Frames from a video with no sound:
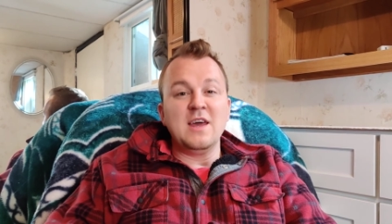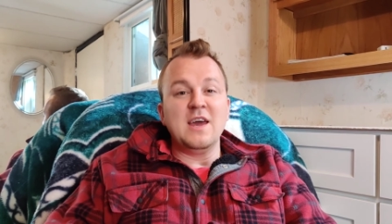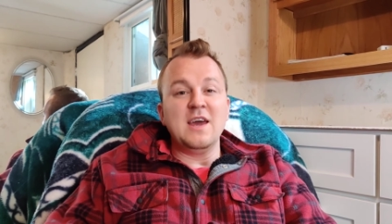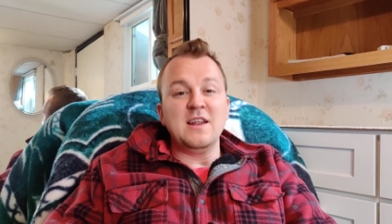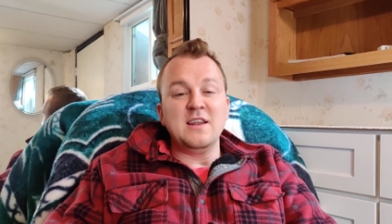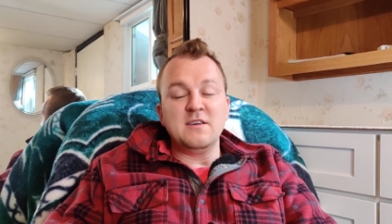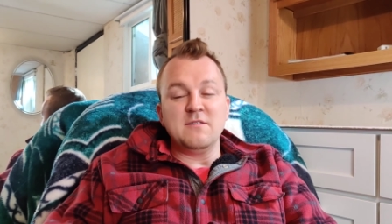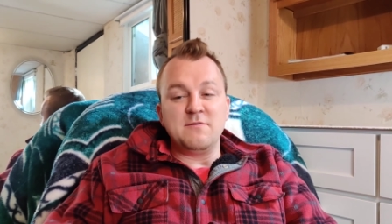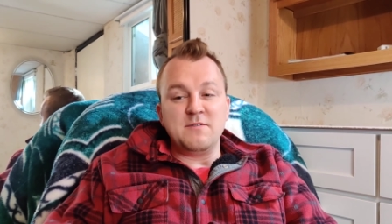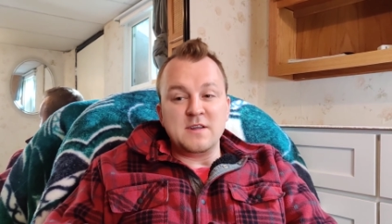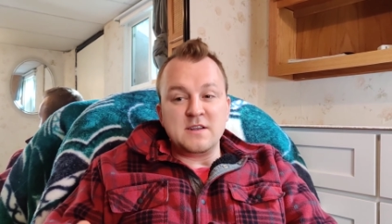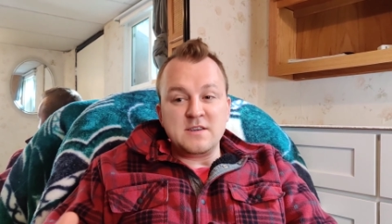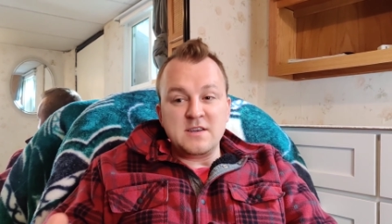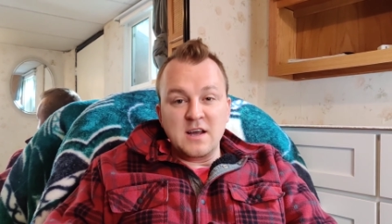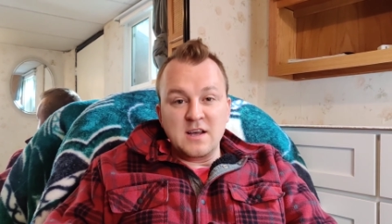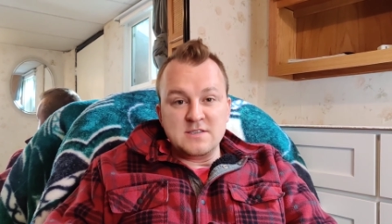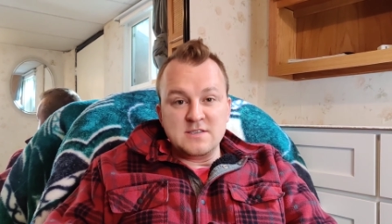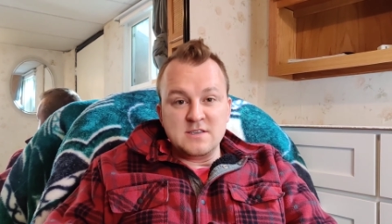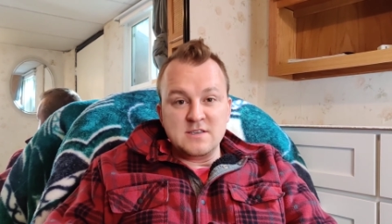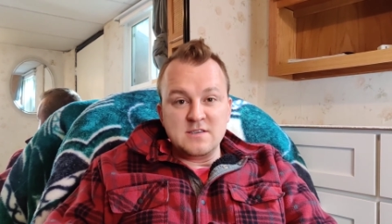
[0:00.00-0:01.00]
And if it
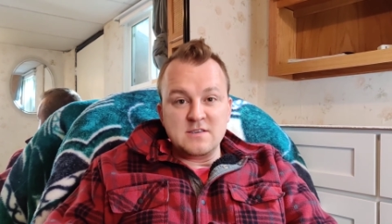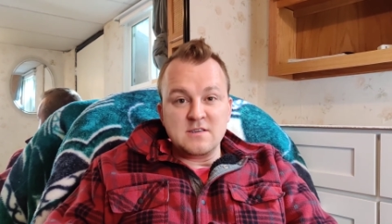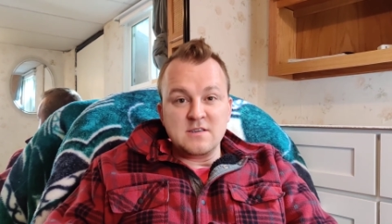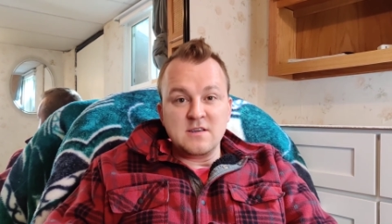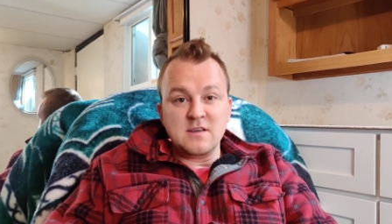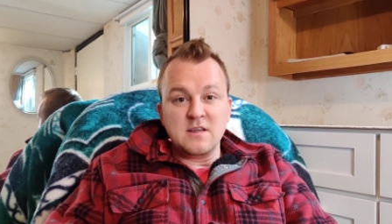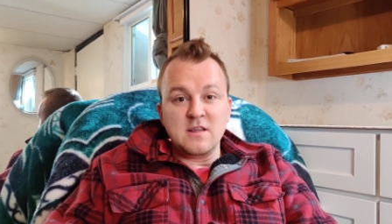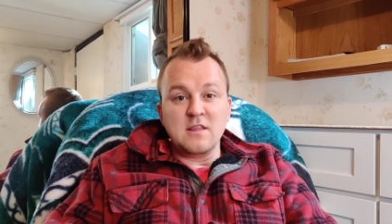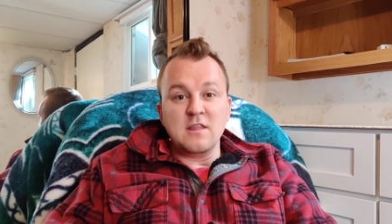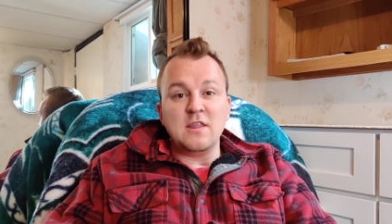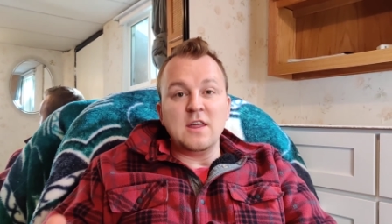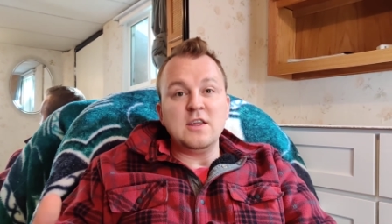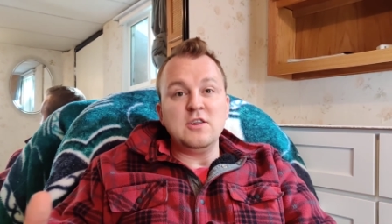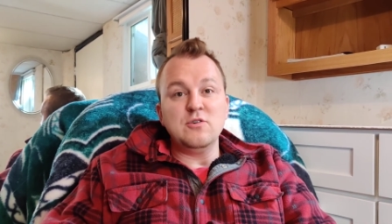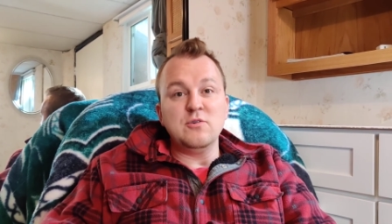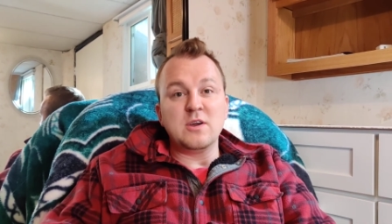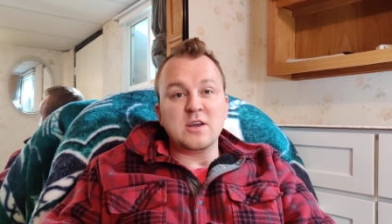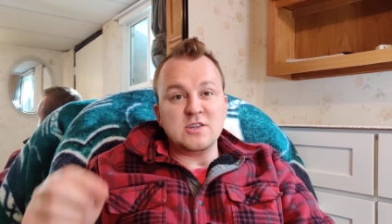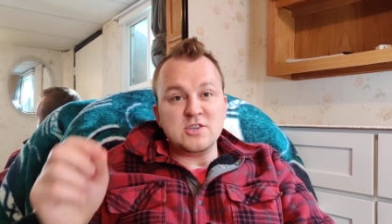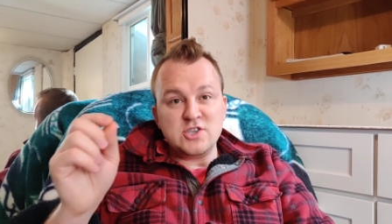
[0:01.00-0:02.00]
doesn't, then
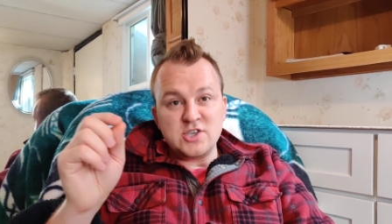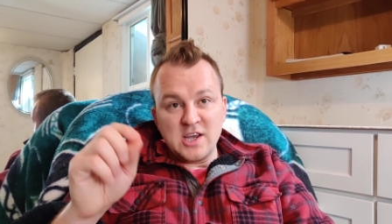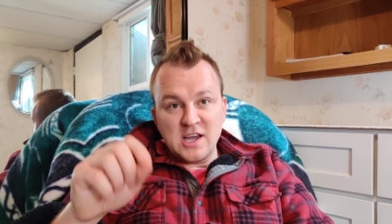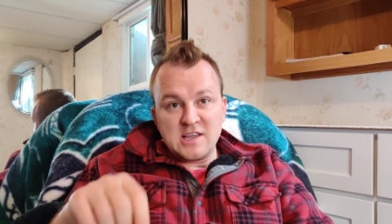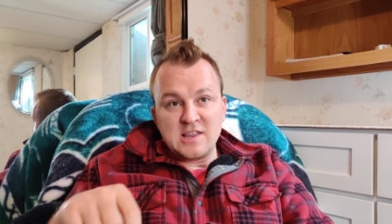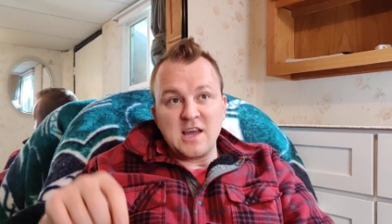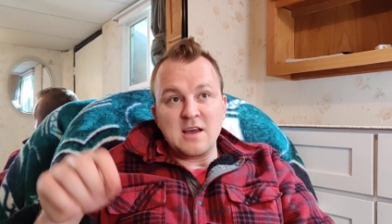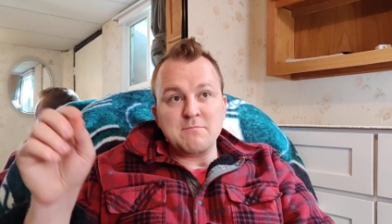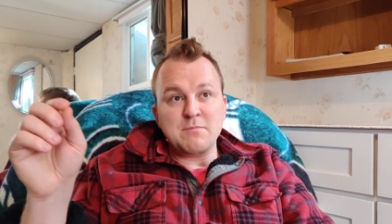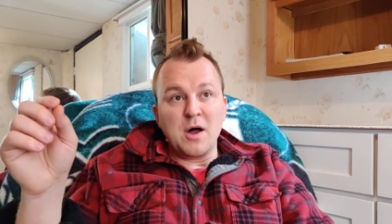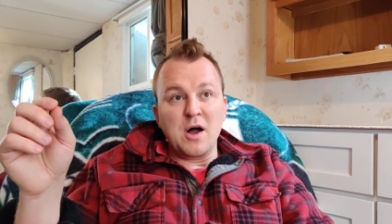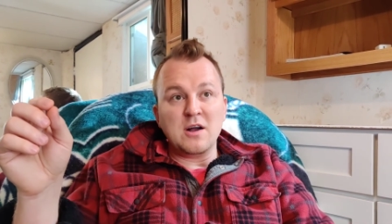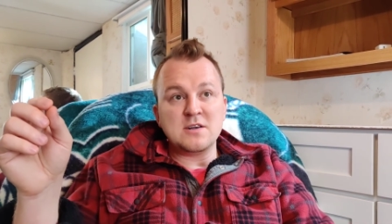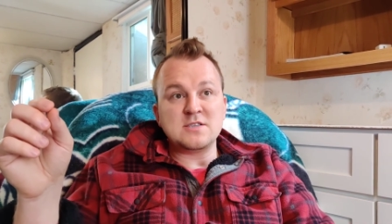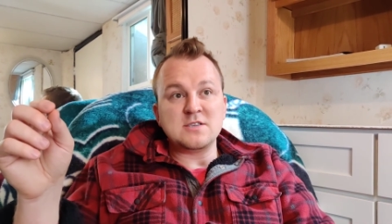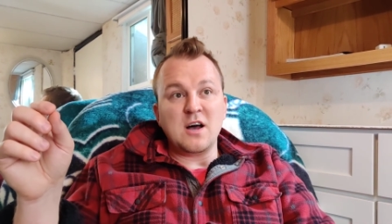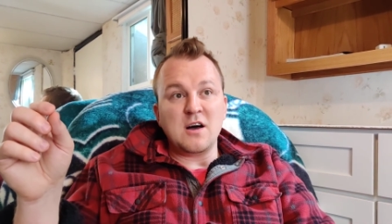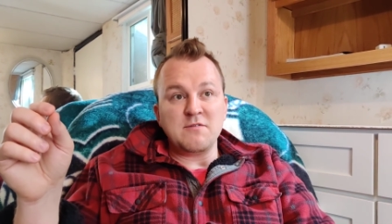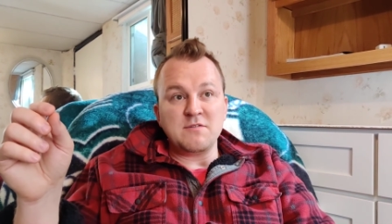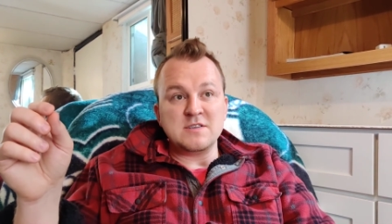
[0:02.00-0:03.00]
you can check that
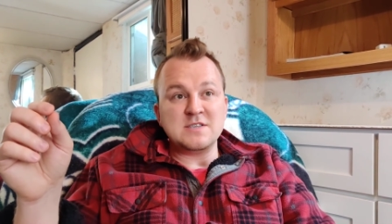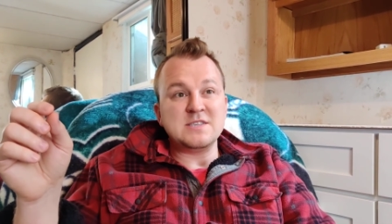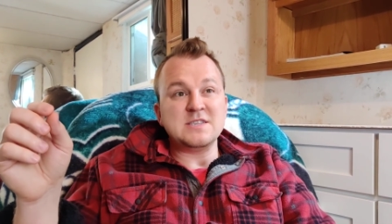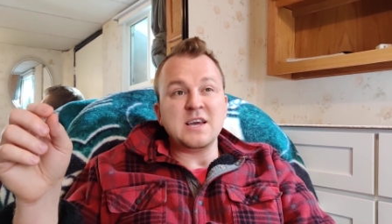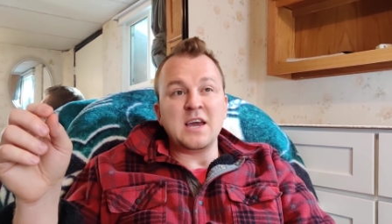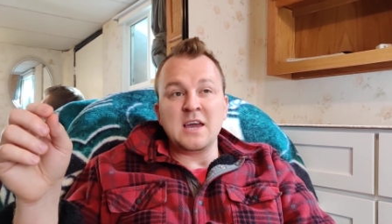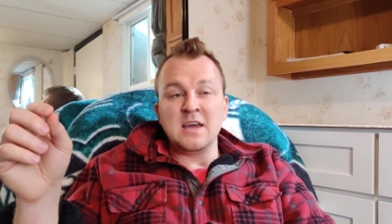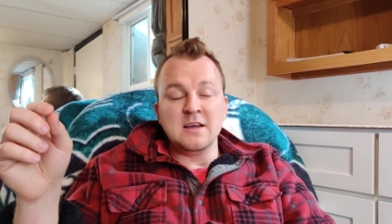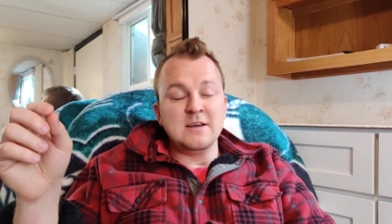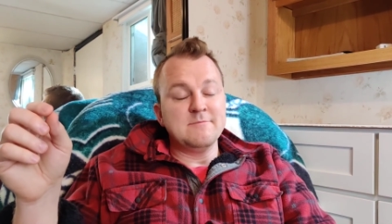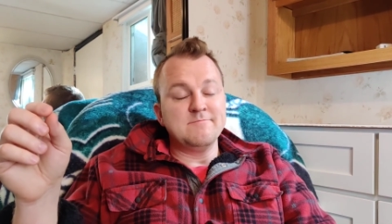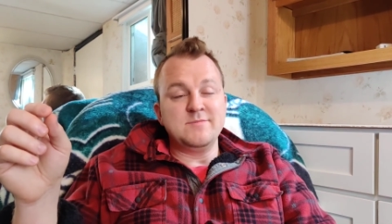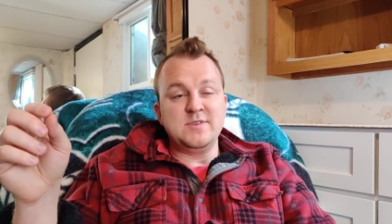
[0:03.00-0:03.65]
box off and say,